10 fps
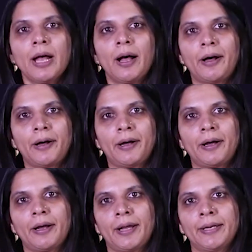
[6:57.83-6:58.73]

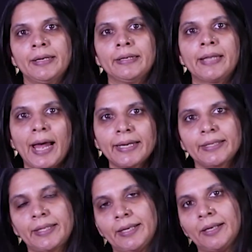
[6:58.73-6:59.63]
And that I
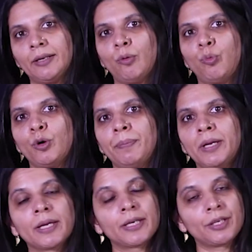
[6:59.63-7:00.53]
think would
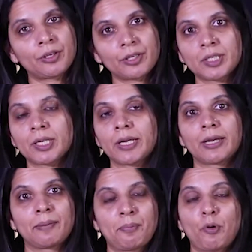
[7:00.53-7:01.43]
be an interesting and
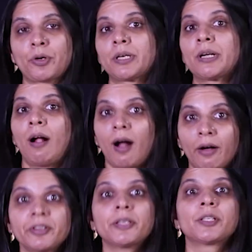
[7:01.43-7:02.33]
important
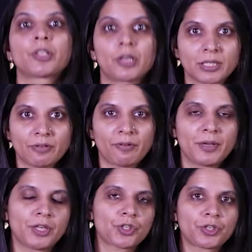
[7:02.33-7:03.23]
governance
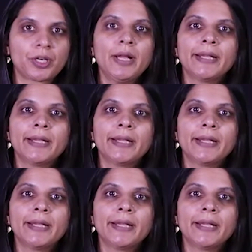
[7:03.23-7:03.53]
transformation